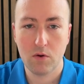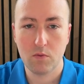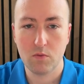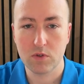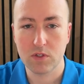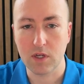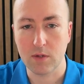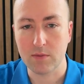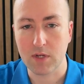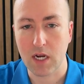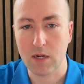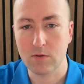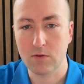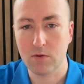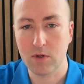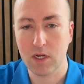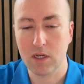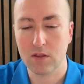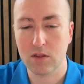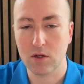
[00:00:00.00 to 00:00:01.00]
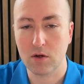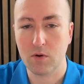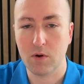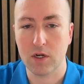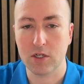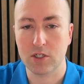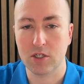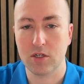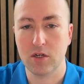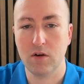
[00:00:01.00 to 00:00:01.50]
Sometimes we get the
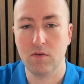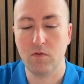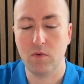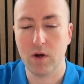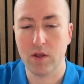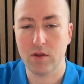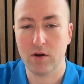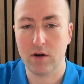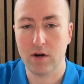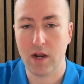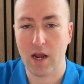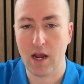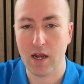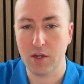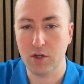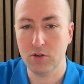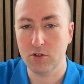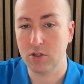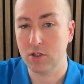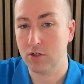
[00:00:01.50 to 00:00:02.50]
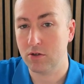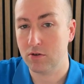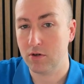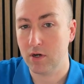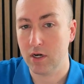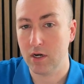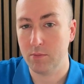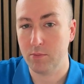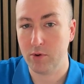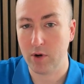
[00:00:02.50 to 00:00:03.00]
question of whether or not you should
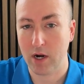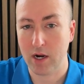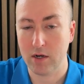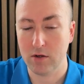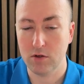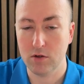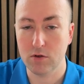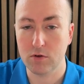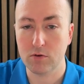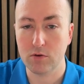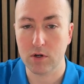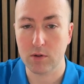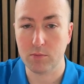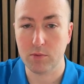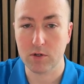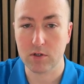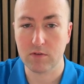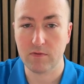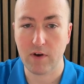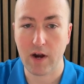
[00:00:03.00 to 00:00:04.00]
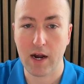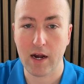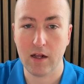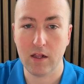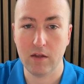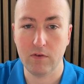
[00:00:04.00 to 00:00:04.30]
create a brand new QuickBooks file,